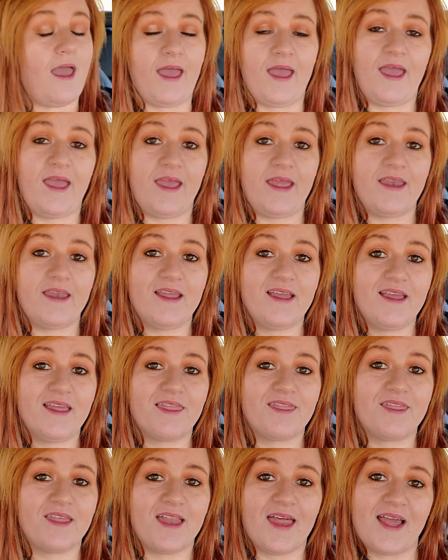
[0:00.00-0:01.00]
And
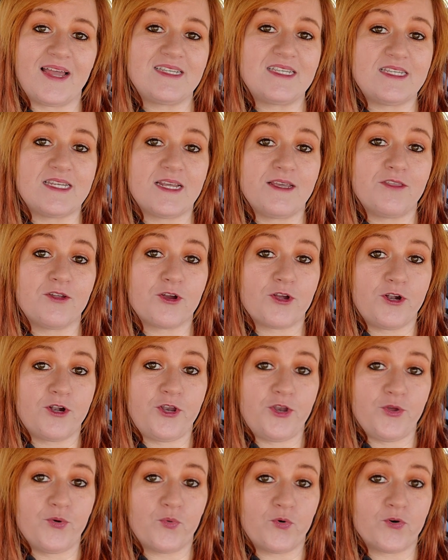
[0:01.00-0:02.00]
the last day they're
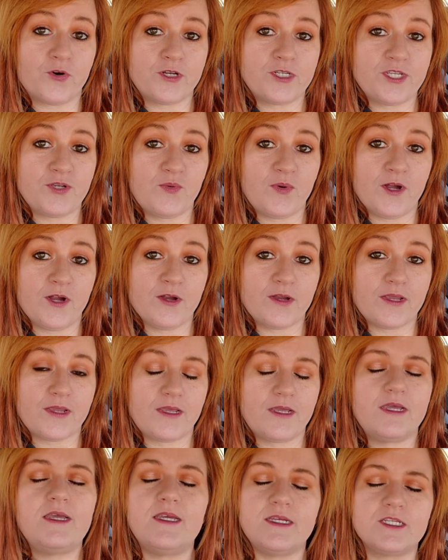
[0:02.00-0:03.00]
going to do warranty work
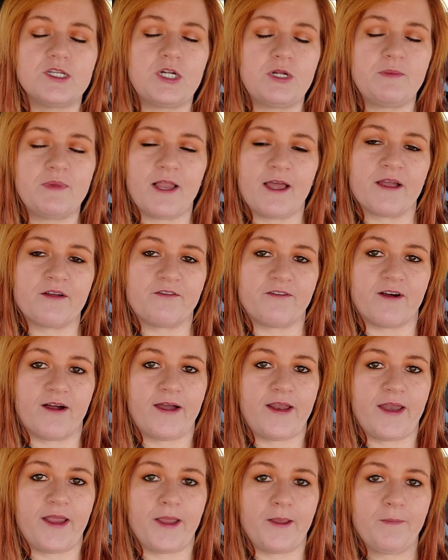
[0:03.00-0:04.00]
is on Black
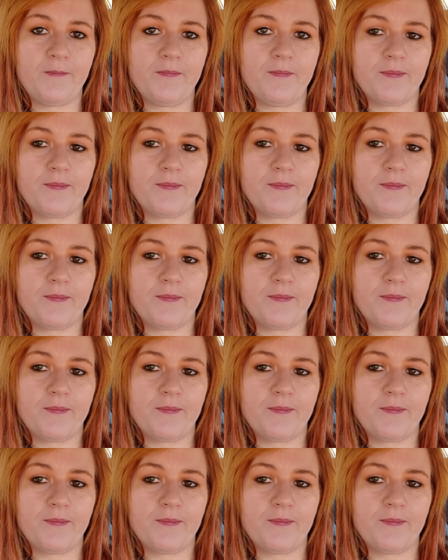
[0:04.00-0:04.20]
Friday.